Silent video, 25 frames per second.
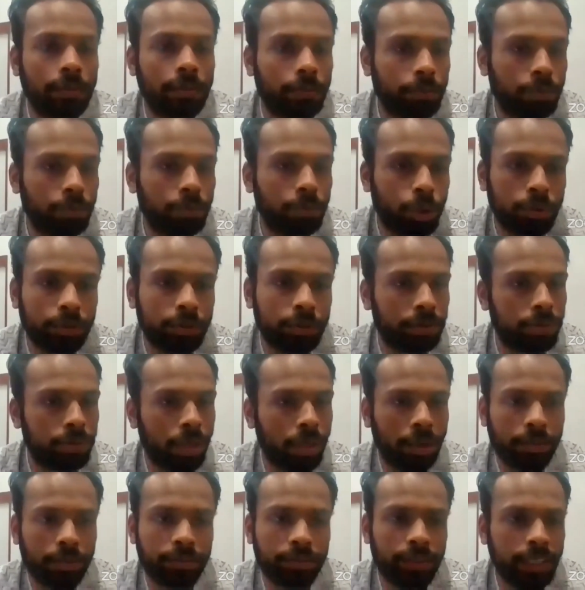books,
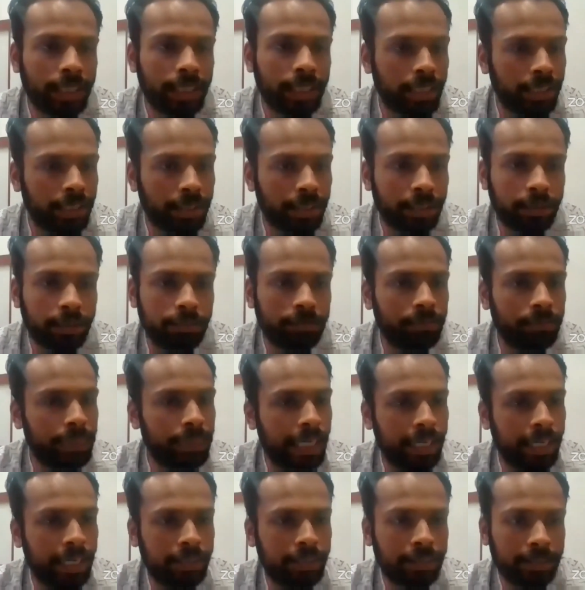out of the curriculum
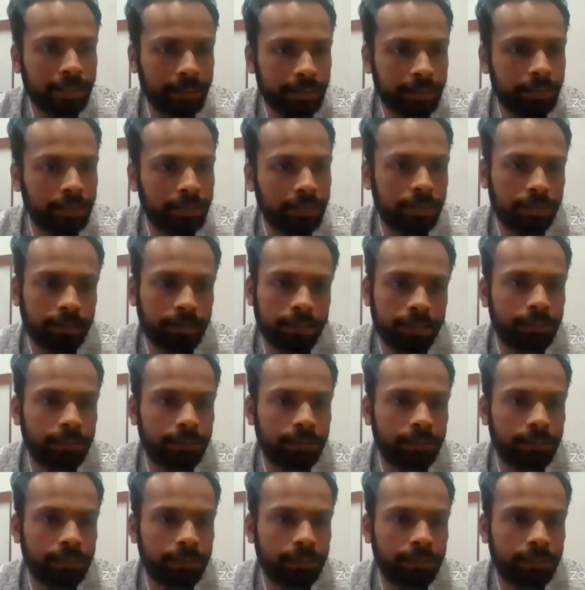that is